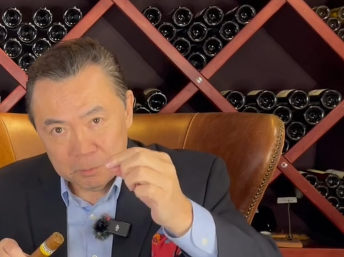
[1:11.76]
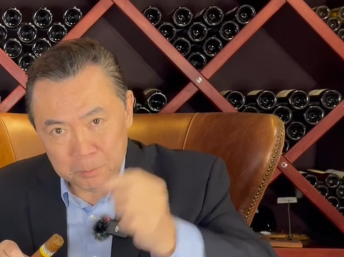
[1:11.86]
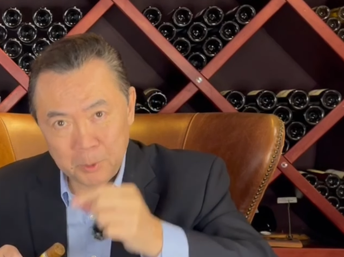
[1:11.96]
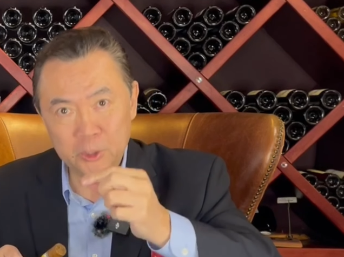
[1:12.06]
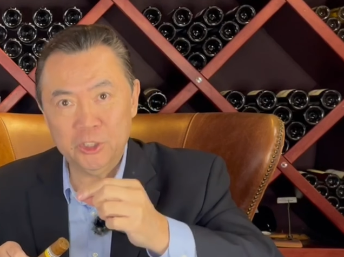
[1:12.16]

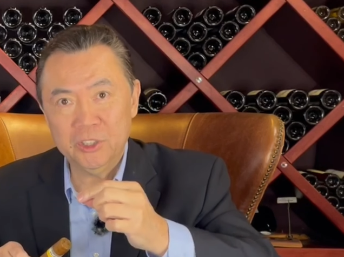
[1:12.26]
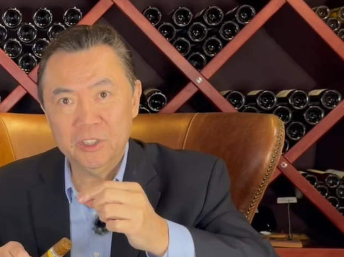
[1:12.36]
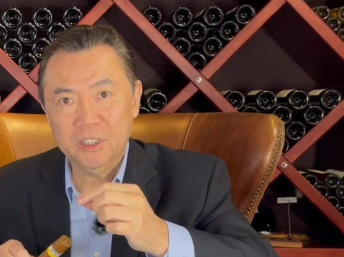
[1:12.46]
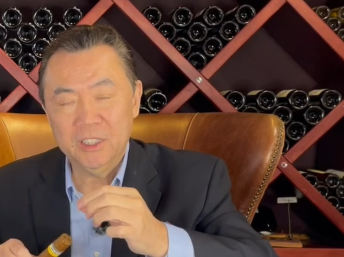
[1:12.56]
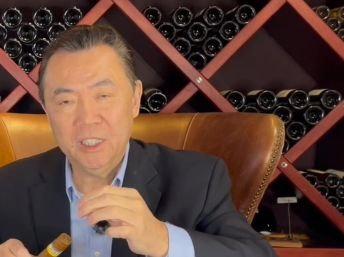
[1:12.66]
push
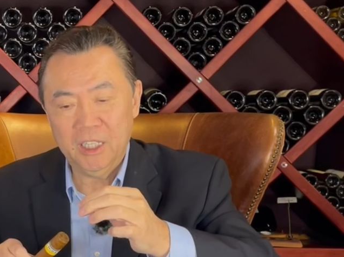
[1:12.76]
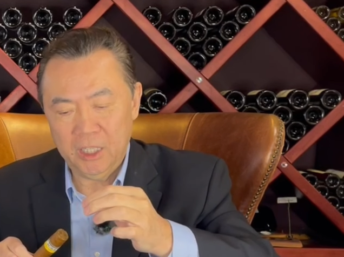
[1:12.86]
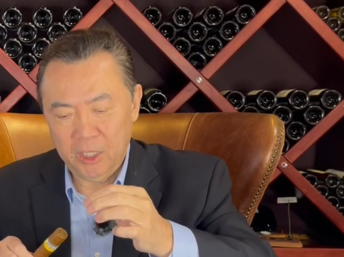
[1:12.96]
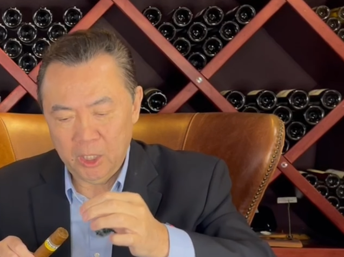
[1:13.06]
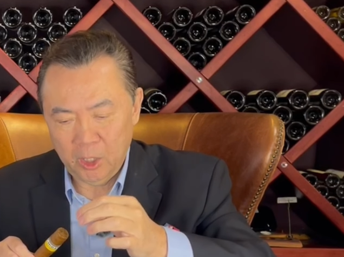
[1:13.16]

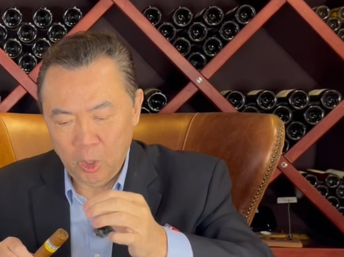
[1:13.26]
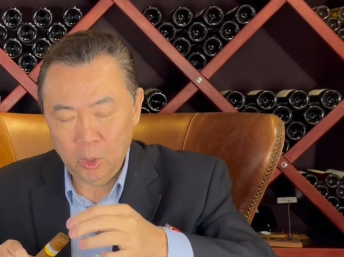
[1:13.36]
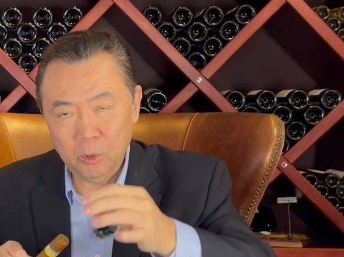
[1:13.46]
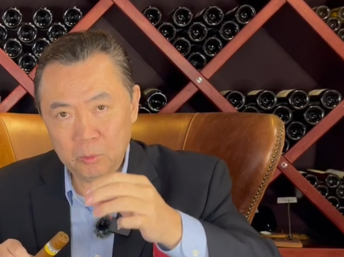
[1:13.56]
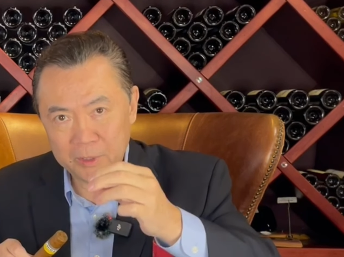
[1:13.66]
a
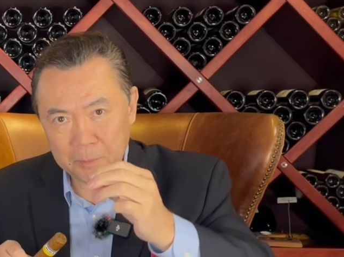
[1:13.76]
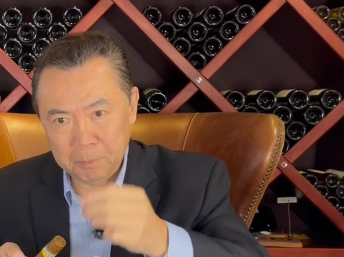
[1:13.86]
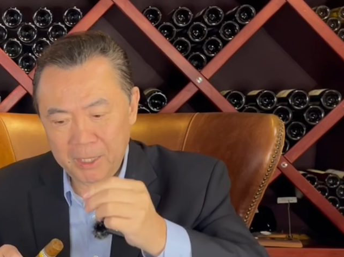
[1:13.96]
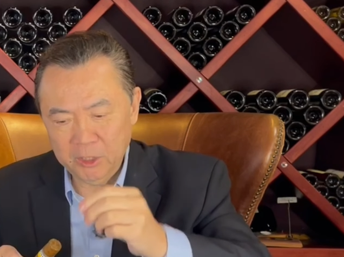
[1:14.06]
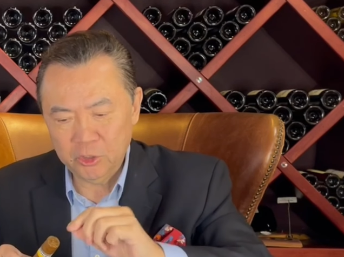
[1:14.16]
hole with a
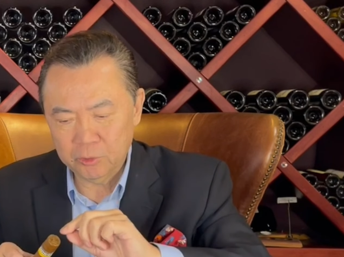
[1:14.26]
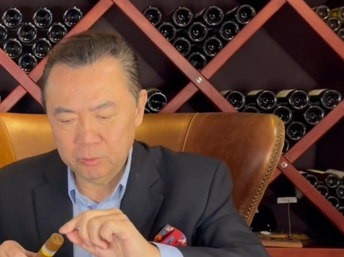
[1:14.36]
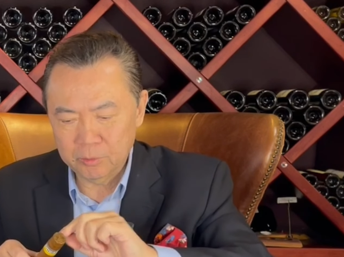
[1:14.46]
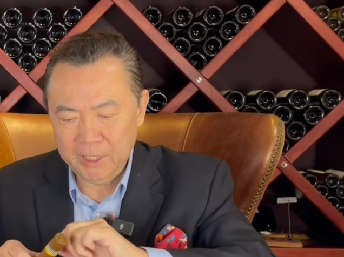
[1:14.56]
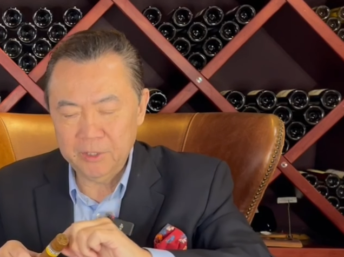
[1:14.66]
punch
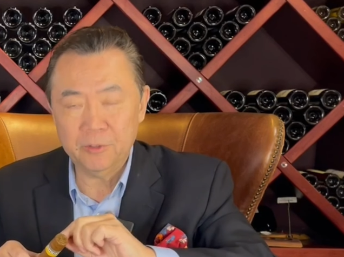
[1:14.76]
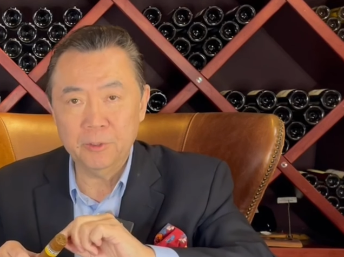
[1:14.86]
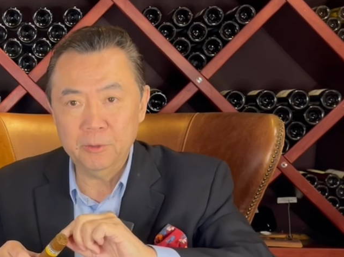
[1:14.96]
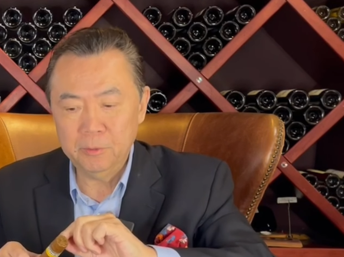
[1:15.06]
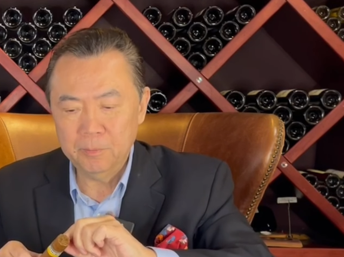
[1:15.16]
right through